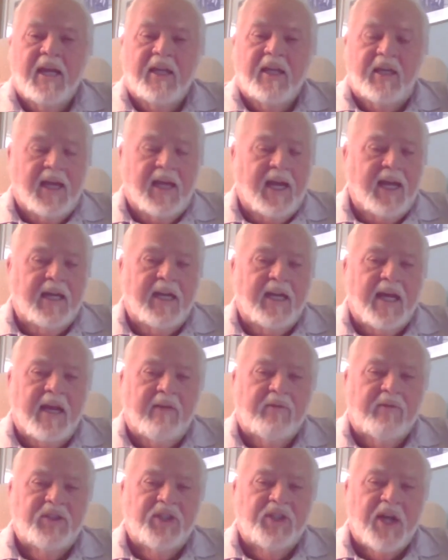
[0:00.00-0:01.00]
You had to have
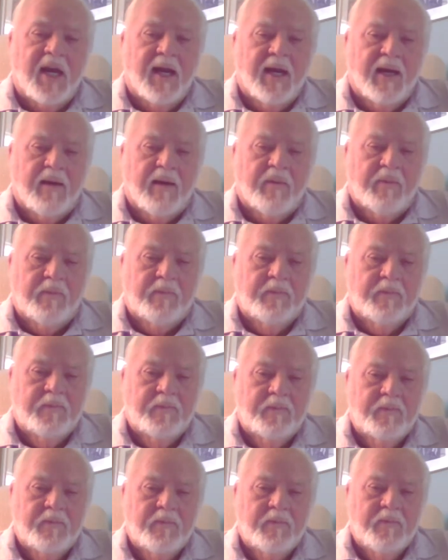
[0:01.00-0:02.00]
a job.
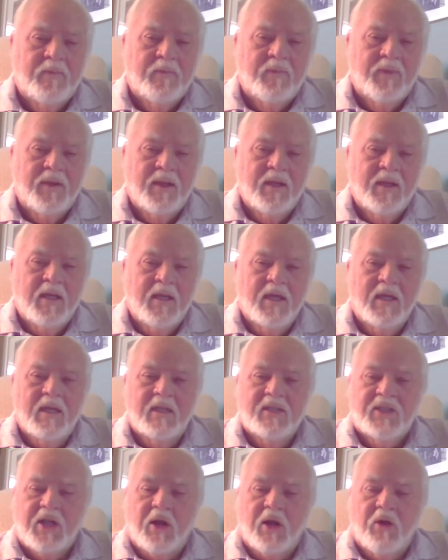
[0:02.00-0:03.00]

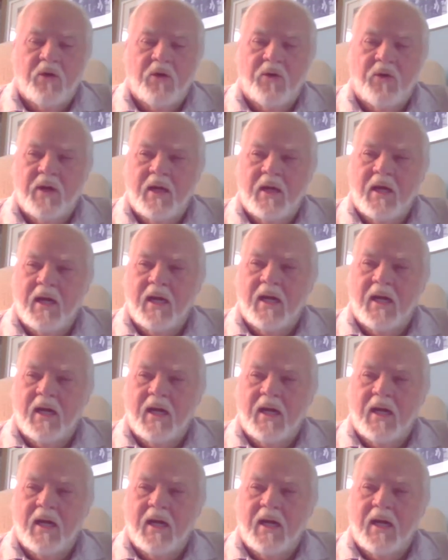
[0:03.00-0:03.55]
So